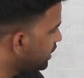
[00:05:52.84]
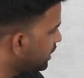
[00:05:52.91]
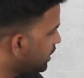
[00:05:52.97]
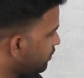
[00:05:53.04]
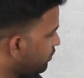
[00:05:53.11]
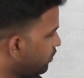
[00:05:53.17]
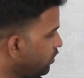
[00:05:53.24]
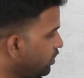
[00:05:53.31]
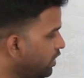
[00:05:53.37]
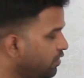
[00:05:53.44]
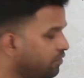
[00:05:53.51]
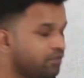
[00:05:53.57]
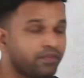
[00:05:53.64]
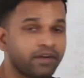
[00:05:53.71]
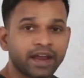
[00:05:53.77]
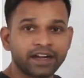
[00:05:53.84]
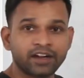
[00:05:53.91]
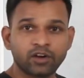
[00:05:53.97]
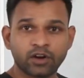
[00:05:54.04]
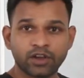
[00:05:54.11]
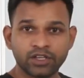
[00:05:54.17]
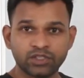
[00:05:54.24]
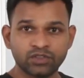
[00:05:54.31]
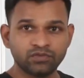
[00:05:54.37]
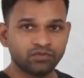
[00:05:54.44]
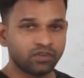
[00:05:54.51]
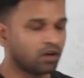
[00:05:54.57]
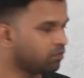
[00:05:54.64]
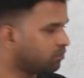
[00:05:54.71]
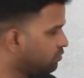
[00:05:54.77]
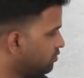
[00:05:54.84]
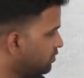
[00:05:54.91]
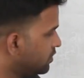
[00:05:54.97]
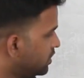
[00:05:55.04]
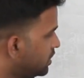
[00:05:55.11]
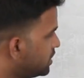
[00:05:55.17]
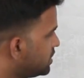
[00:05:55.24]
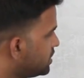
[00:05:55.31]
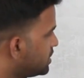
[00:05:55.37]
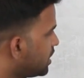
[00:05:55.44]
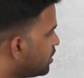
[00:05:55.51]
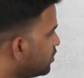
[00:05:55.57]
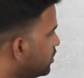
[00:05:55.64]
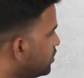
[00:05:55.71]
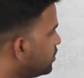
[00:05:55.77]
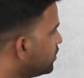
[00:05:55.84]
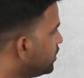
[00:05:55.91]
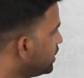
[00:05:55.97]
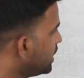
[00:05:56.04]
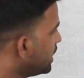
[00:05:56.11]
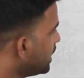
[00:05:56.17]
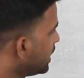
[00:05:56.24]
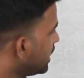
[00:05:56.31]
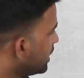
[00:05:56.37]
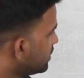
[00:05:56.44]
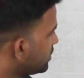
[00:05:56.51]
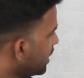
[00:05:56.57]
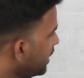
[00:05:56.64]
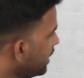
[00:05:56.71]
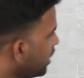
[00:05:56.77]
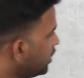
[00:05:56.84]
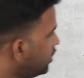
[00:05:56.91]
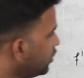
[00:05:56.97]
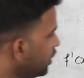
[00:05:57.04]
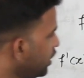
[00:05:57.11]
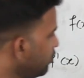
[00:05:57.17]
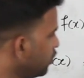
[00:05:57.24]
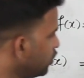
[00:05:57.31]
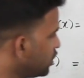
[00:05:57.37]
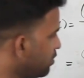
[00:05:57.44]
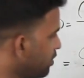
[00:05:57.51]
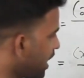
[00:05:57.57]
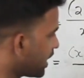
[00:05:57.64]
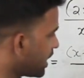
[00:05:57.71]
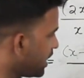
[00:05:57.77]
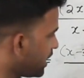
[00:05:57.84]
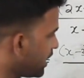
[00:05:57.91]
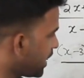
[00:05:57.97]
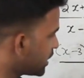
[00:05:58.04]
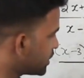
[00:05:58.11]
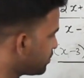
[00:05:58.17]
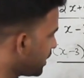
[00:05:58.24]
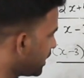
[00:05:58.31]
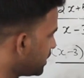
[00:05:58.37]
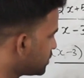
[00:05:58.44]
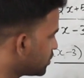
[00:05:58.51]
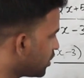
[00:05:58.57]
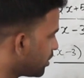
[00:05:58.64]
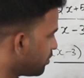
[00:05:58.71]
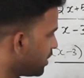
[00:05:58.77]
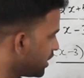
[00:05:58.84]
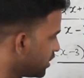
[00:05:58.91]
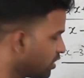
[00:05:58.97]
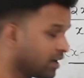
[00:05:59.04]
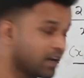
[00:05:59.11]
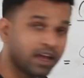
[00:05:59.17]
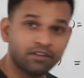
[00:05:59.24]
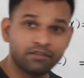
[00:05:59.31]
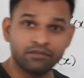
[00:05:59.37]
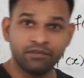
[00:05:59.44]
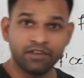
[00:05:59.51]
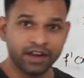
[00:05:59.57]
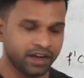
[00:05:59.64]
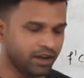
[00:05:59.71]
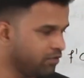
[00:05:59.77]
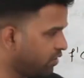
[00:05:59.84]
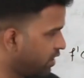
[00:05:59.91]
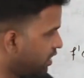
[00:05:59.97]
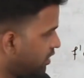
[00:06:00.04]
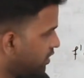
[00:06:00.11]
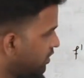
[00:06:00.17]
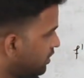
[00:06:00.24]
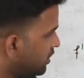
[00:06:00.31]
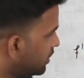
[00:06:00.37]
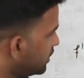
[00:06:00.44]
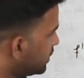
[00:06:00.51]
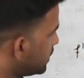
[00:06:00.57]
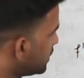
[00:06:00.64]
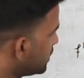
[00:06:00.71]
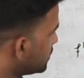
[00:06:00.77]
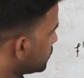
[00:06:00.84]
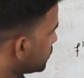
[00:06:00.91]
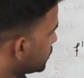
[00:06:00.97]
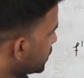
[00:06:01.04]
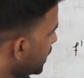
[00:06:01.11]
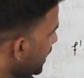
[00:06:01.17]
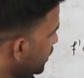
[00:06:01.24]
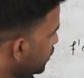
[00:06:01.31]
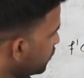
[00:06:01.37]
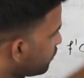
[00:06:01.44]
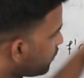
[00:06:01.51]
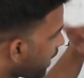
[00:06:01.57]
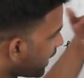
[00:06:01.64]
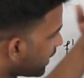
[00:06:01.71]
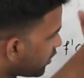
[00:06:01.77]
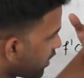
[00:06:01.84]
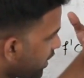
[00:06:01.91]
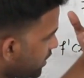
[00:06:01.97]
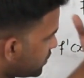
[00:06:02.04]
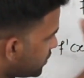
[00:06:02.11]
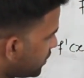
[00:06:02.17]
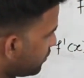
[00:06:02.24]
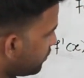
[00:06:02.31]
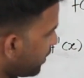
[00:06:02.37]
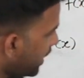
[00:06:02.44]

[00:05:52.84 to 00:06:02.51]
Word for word: in the fully factorized form. This is how you do it. Try not to remove the bracket and expand. It's going to make your life very difficult. So try to factorize it.